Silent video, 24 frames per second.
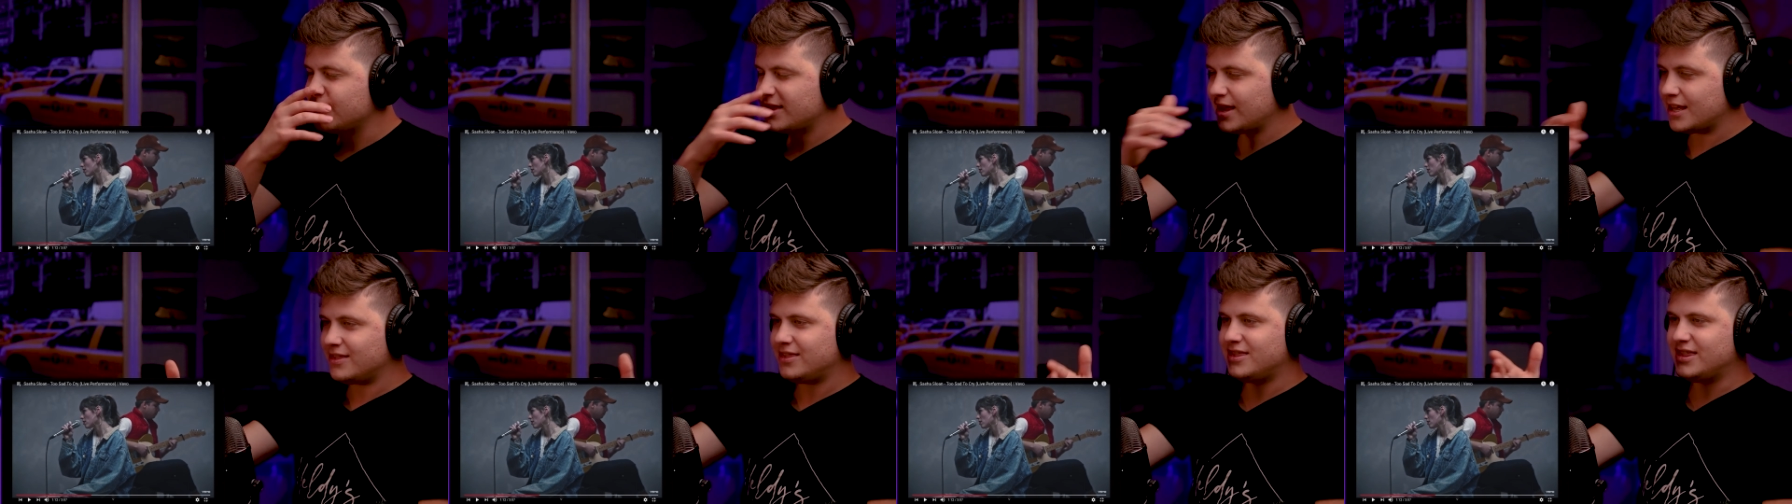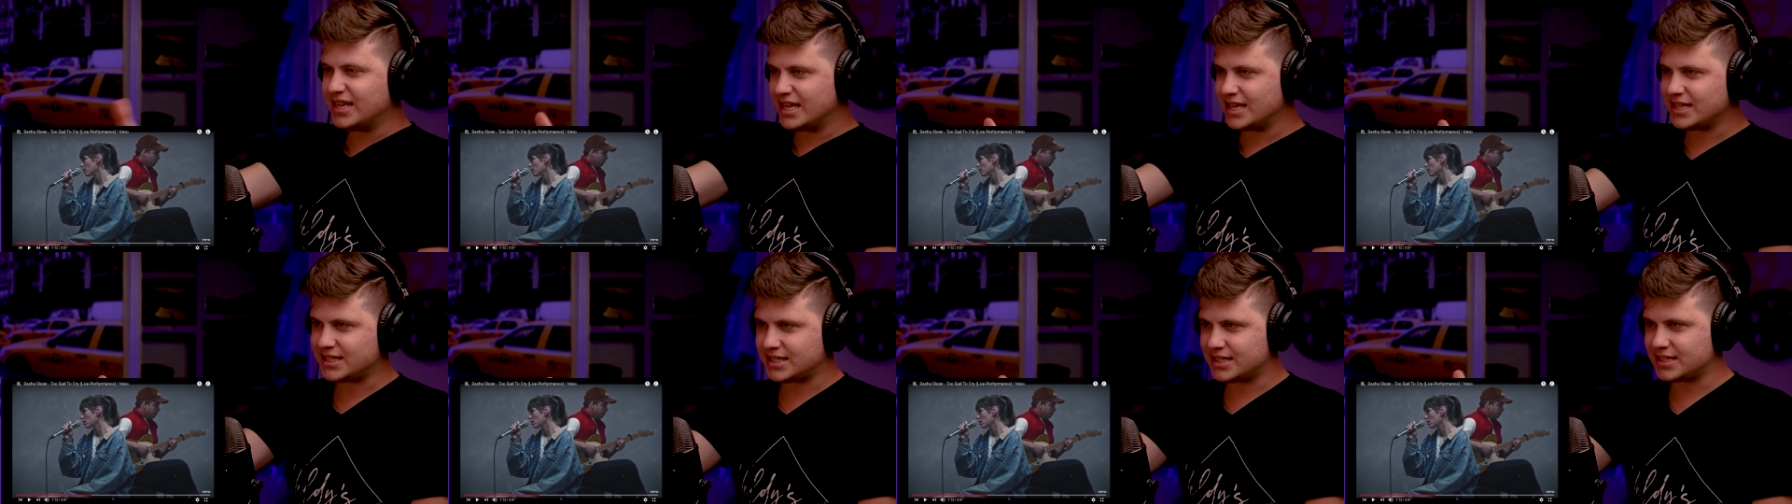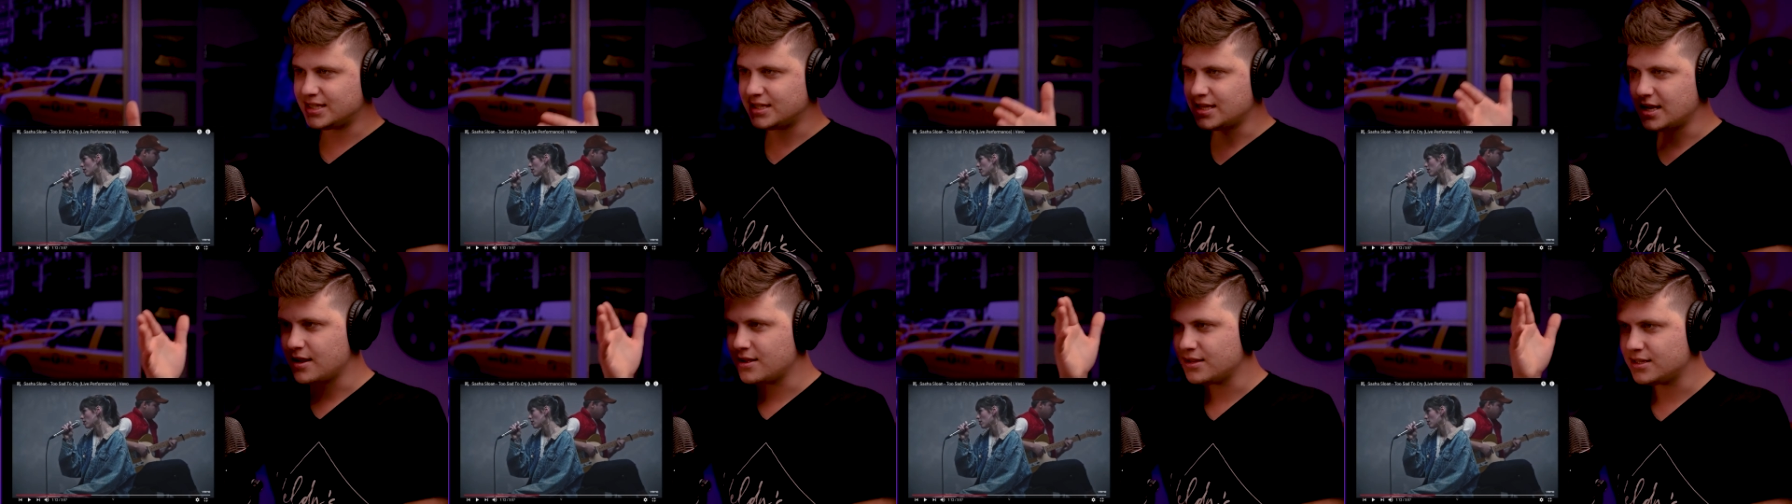That
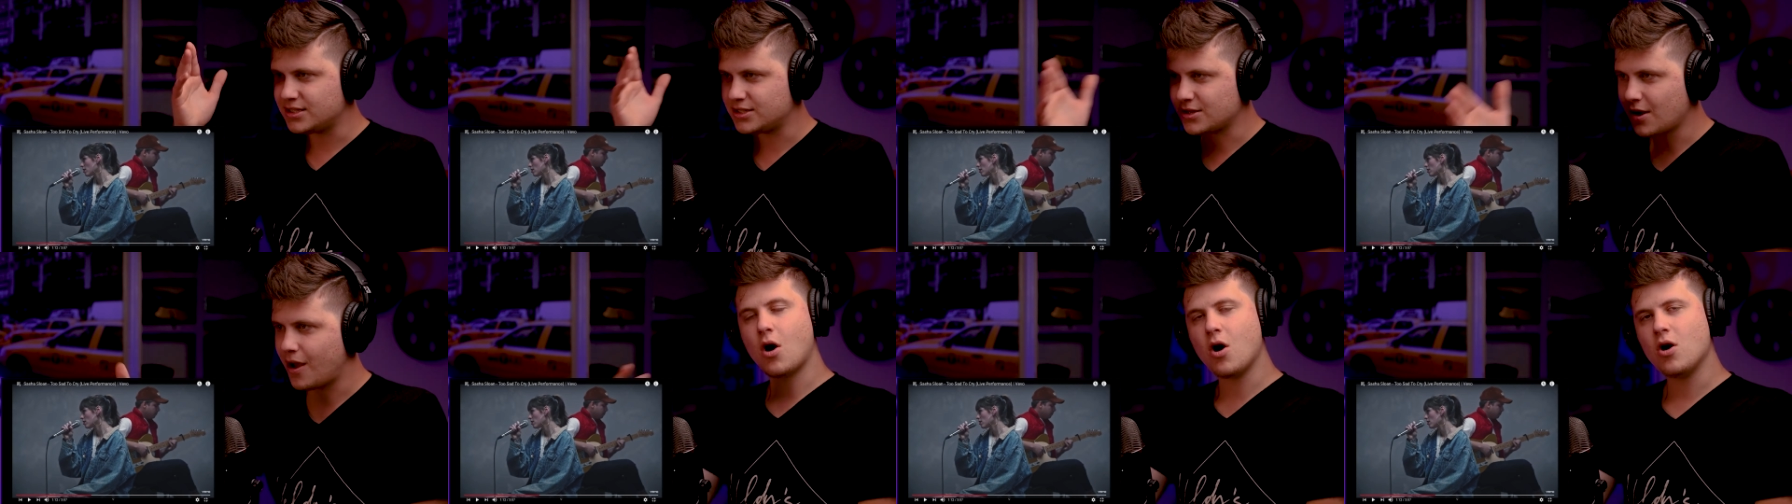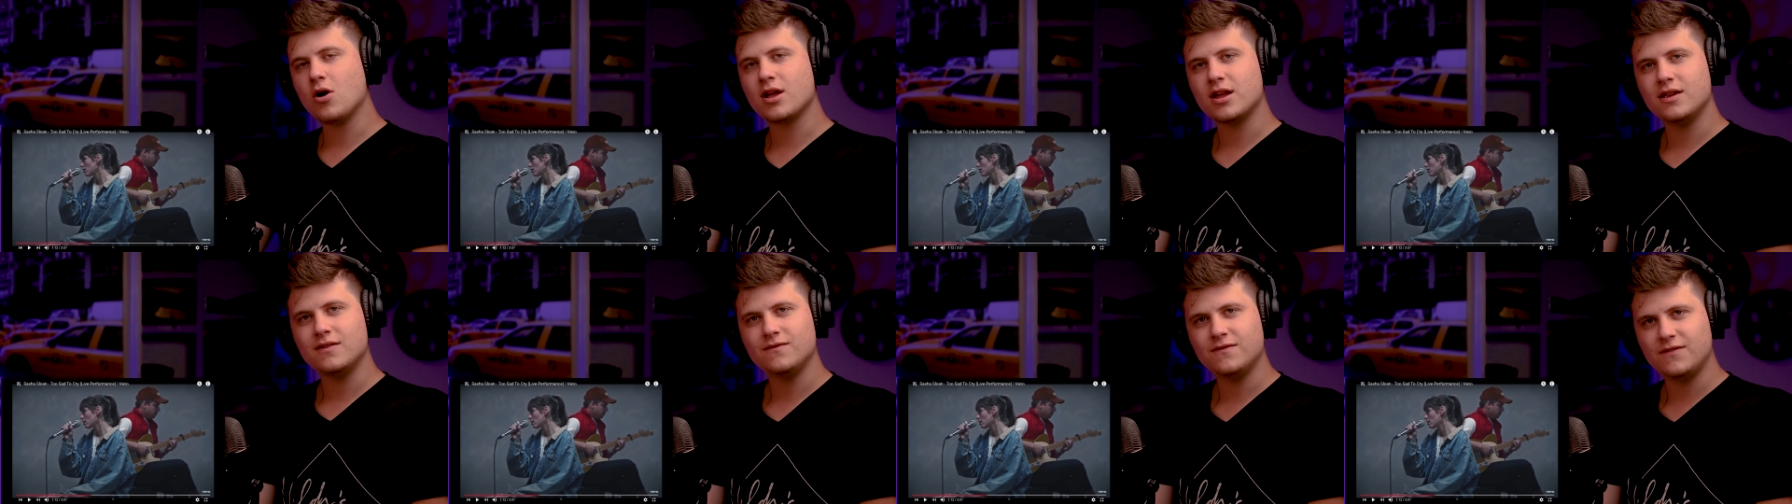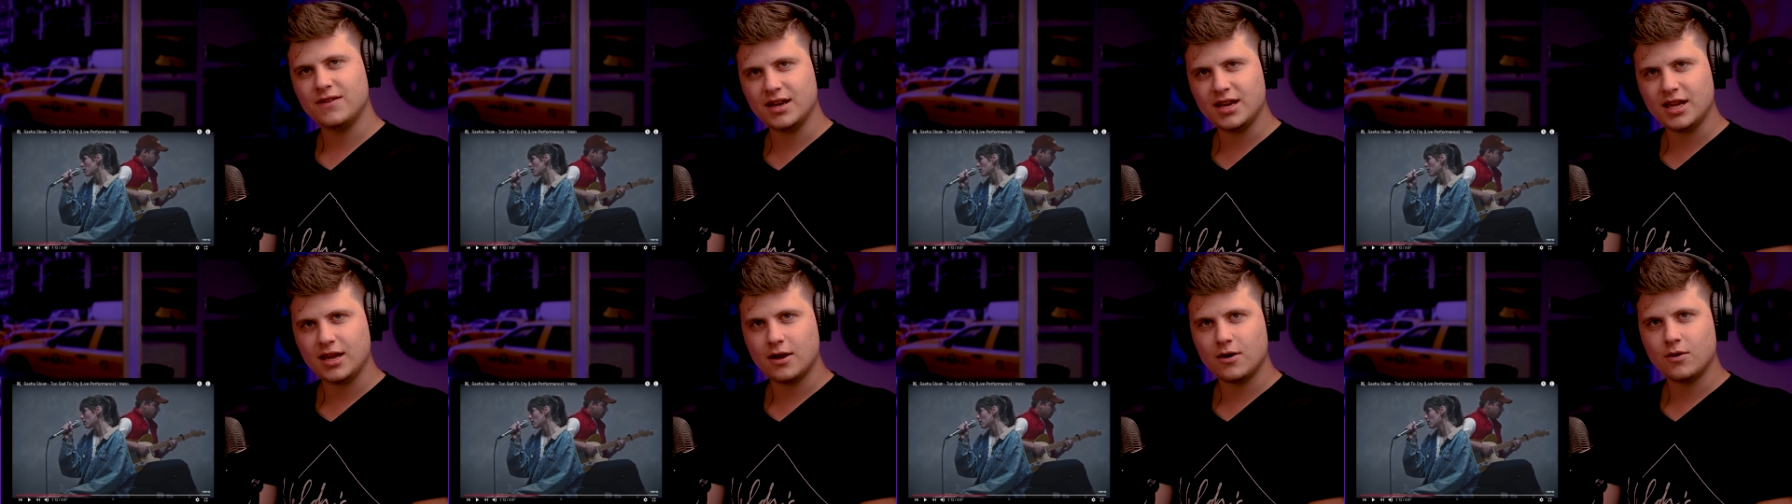this song and
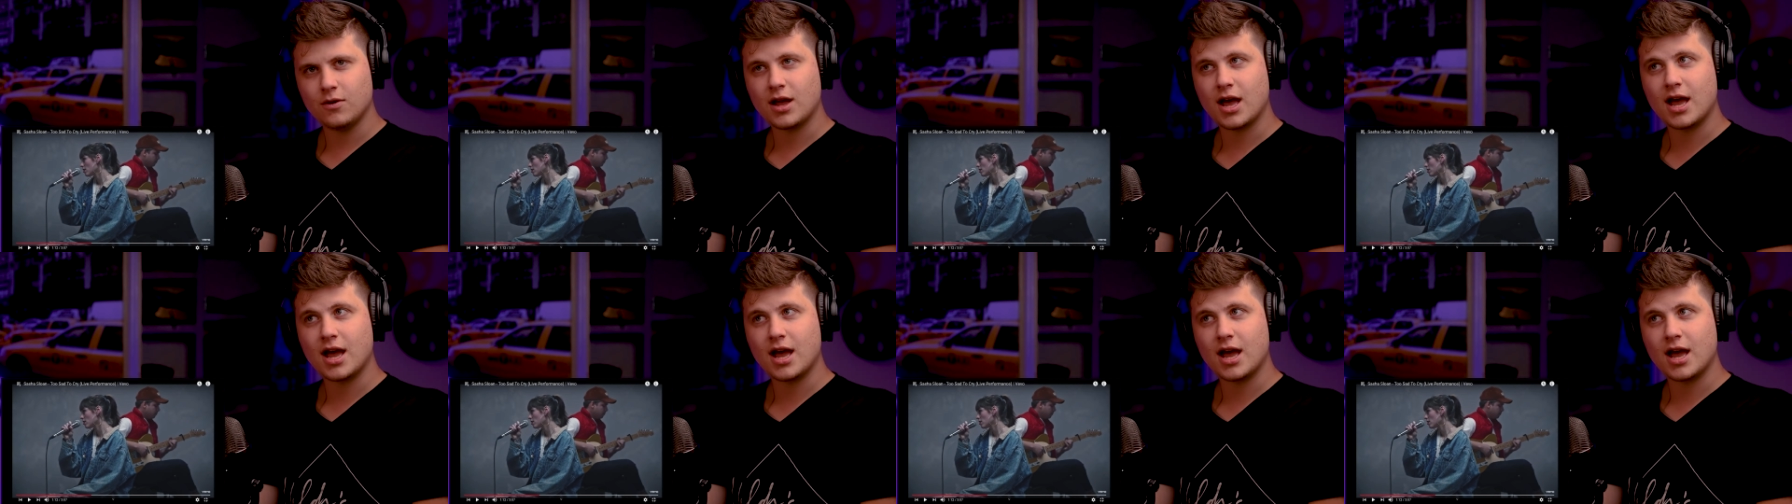video